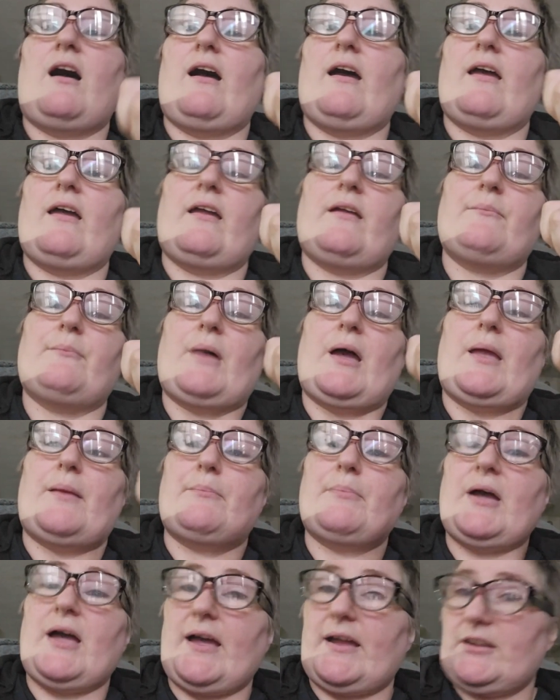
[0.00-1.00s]
I
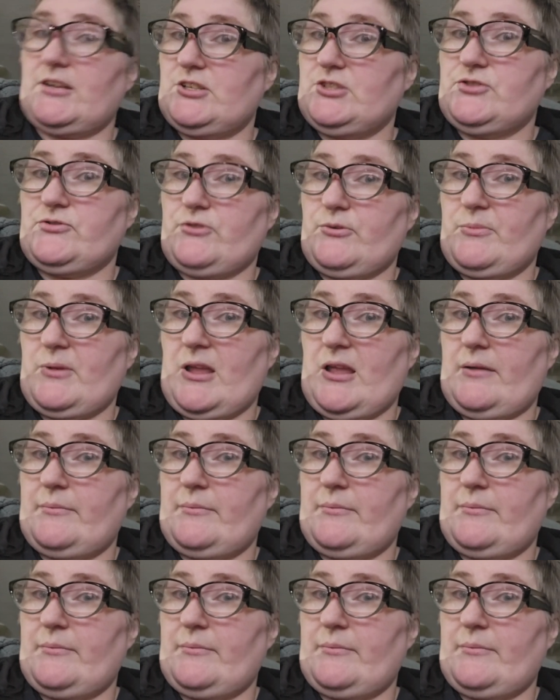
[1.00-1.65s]
my package from